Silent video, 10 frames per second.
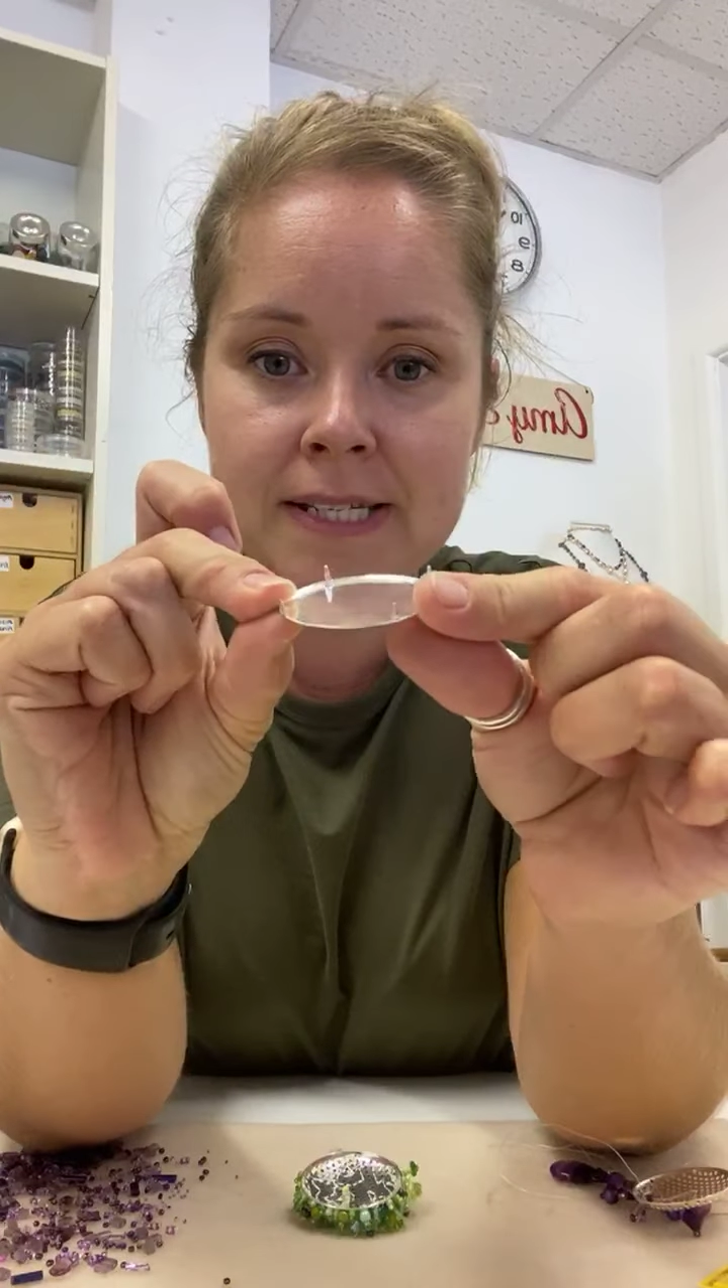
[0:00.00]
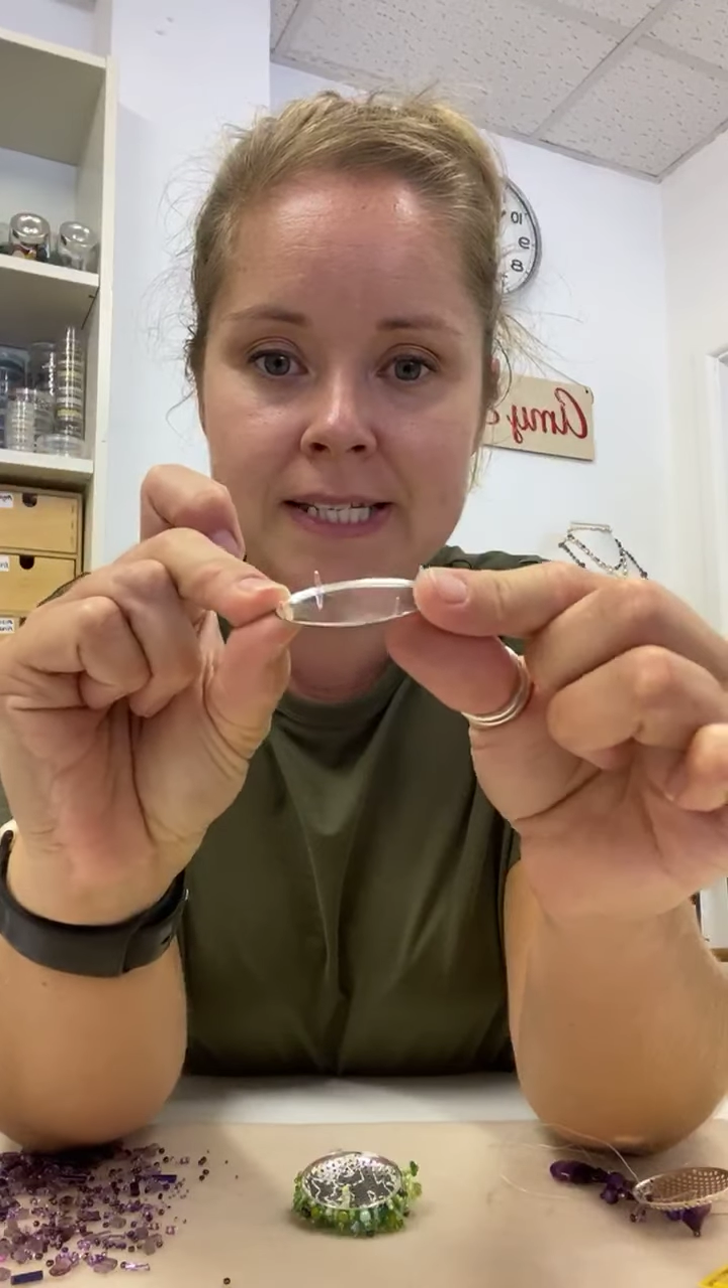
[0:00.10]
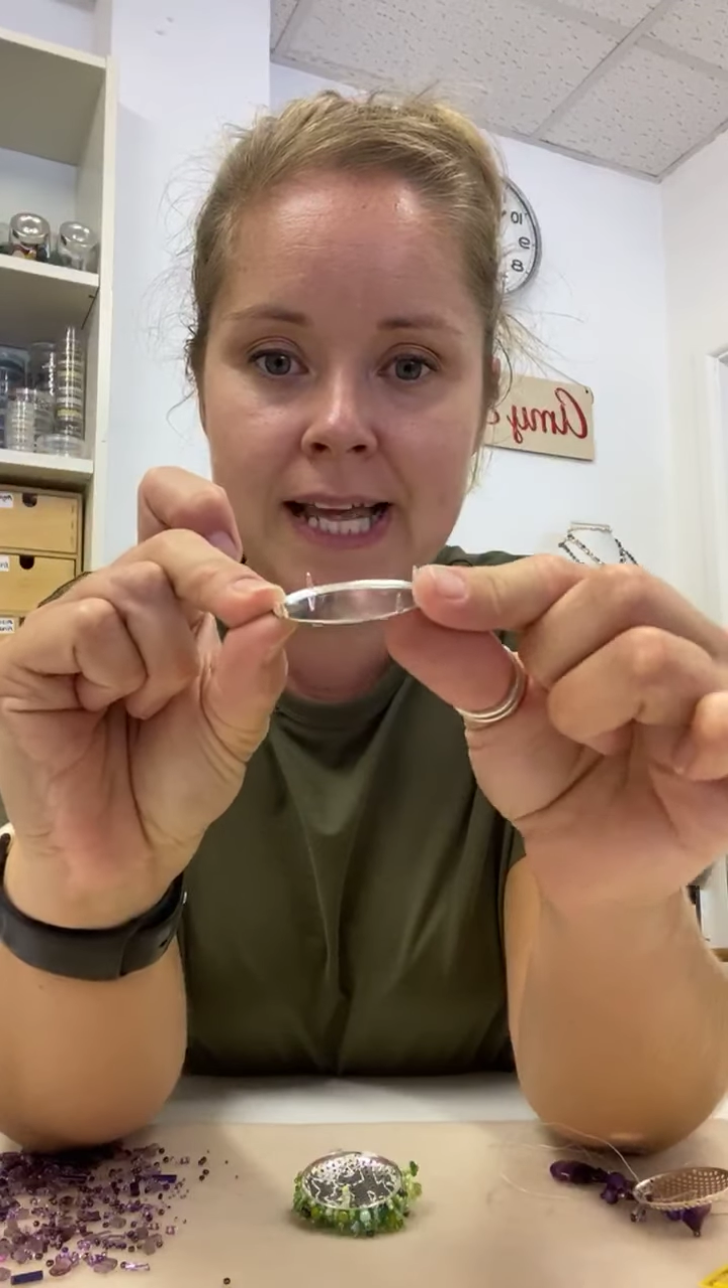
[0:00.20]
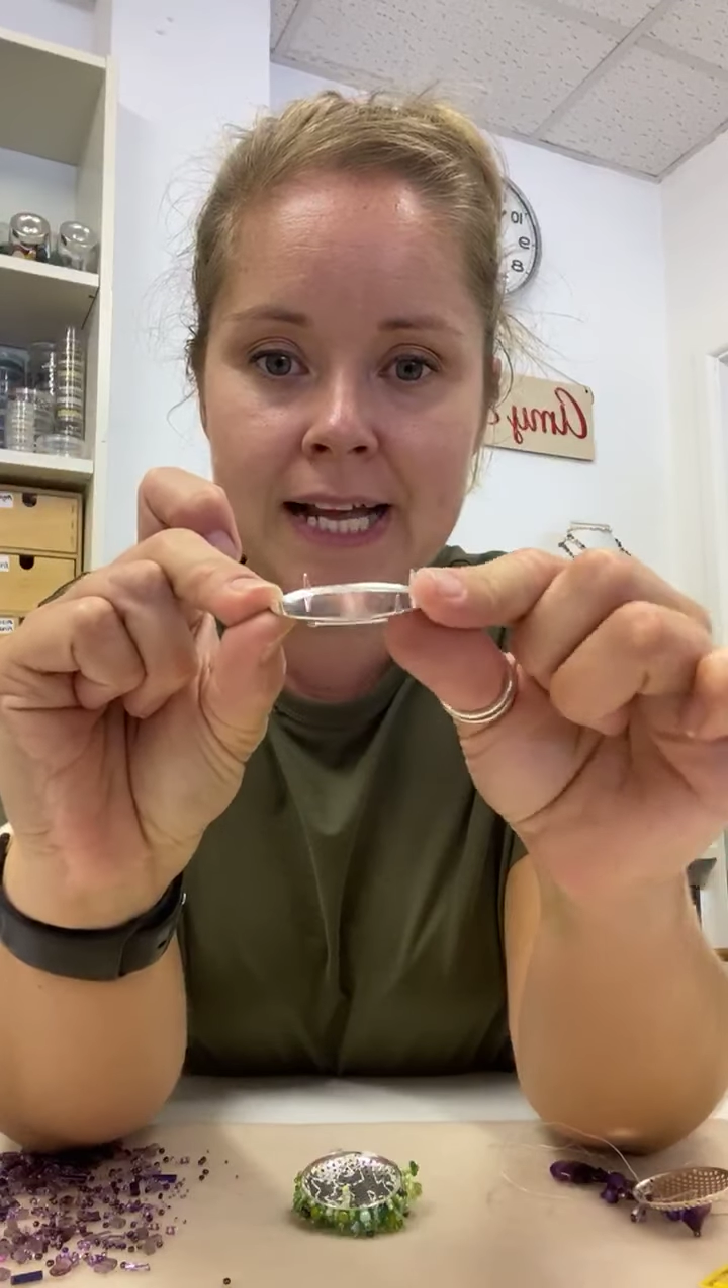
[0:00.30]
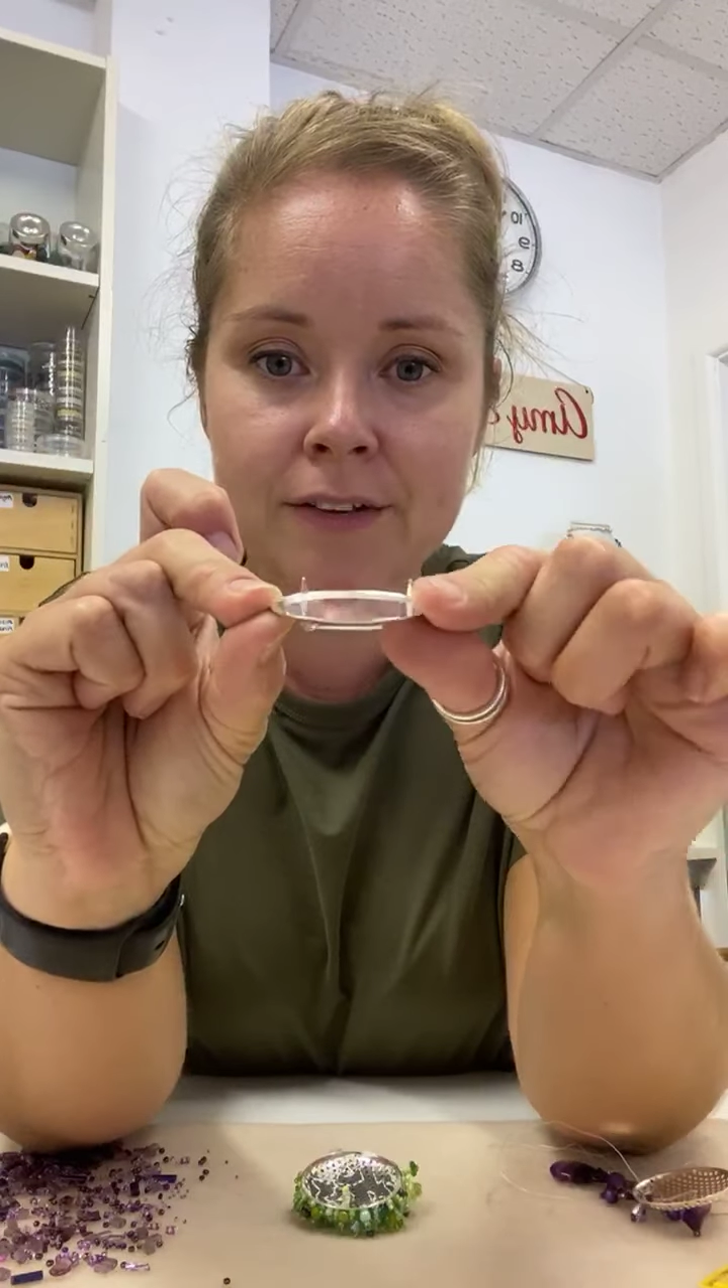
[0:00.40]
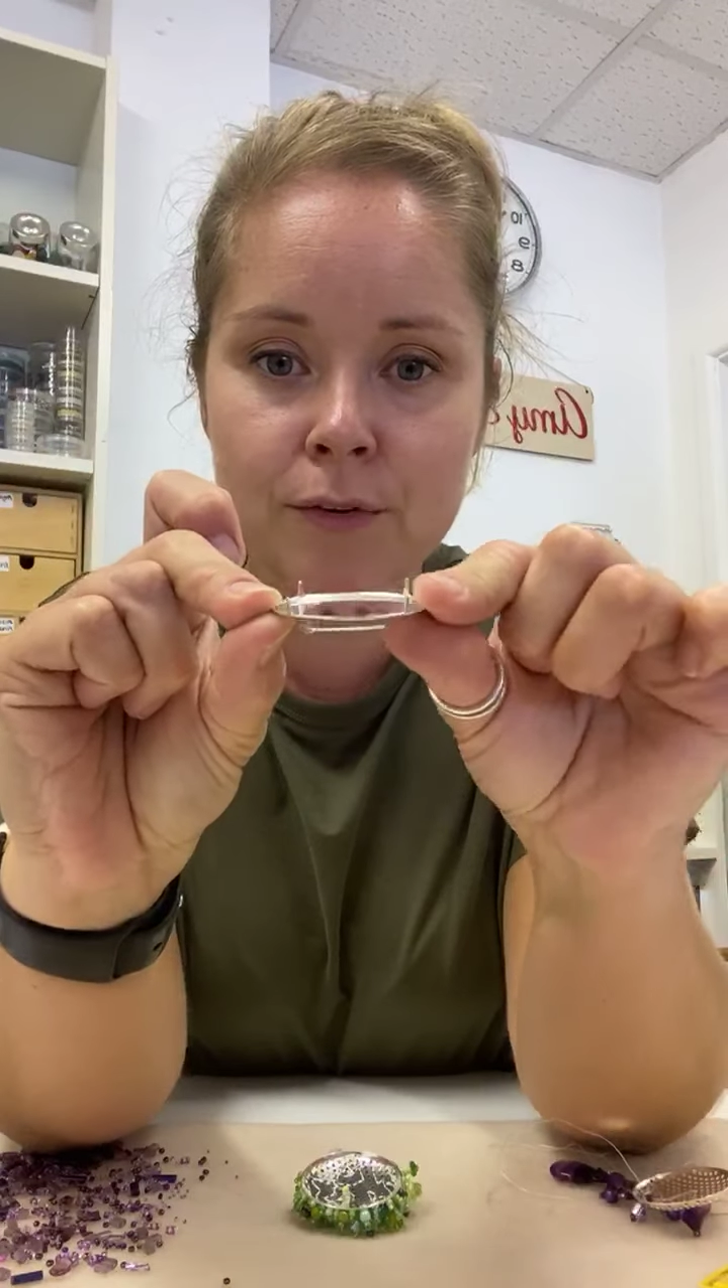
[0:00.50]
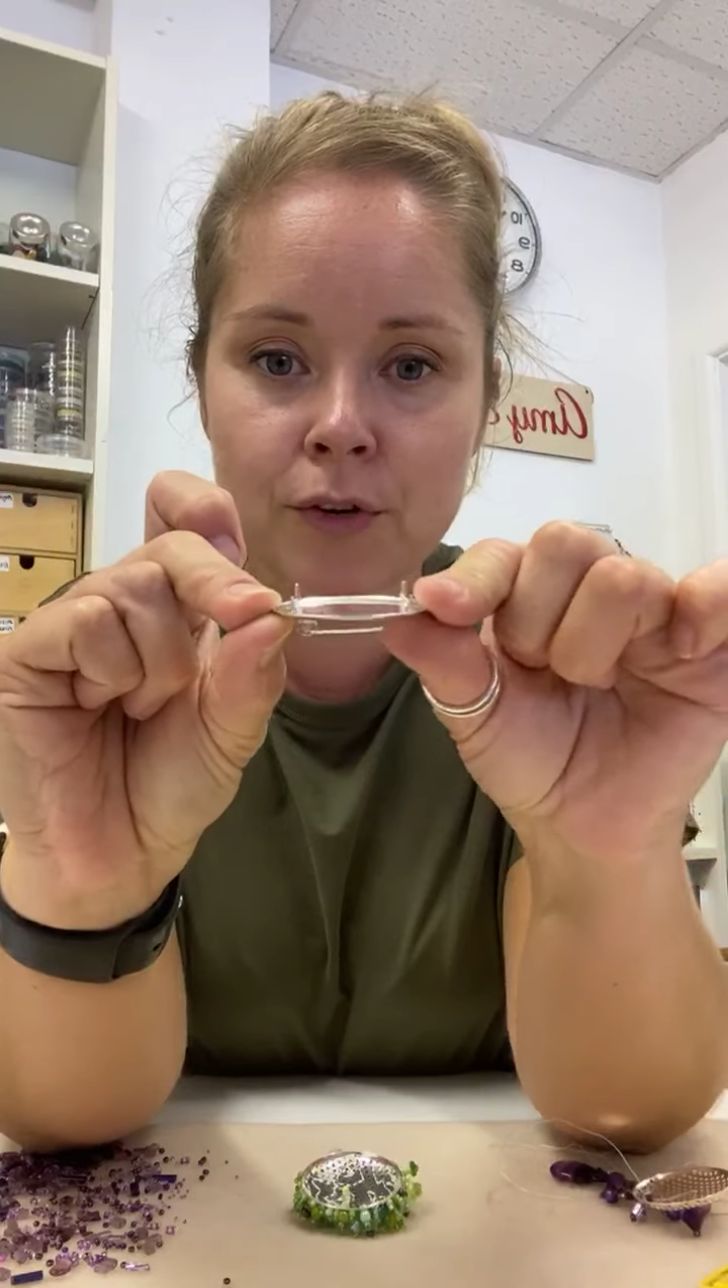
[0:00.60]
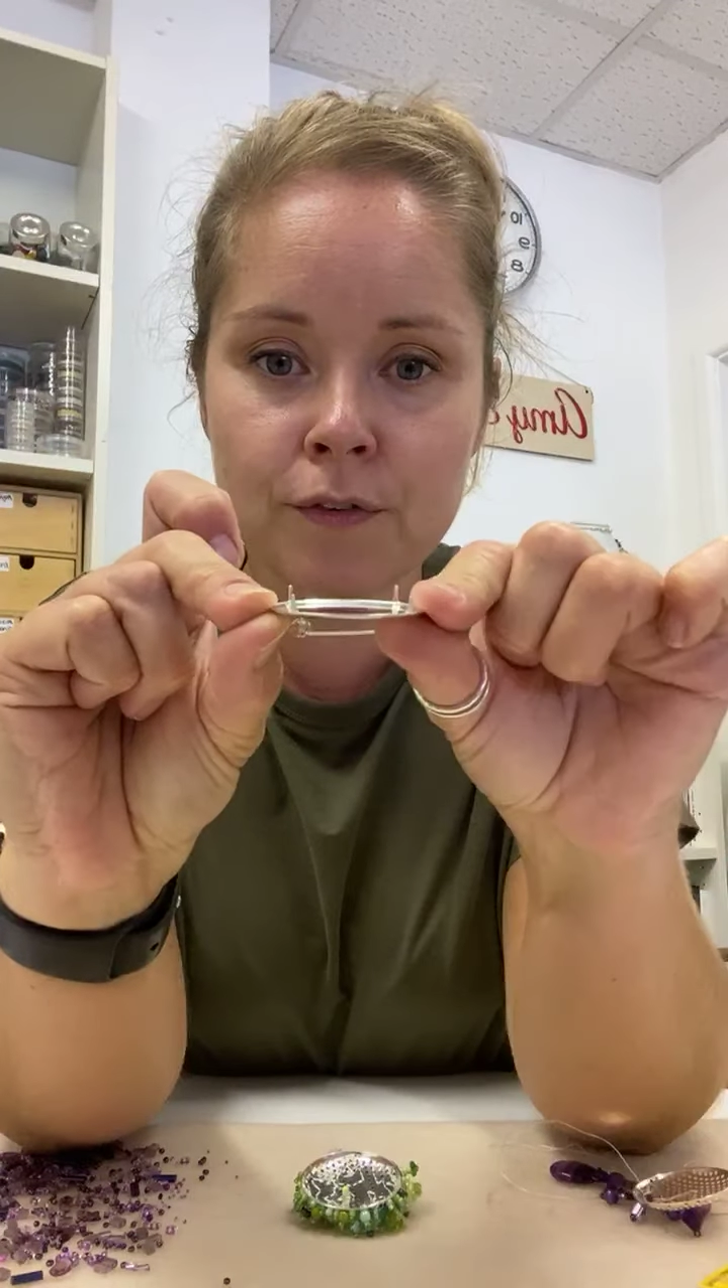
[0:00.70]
said that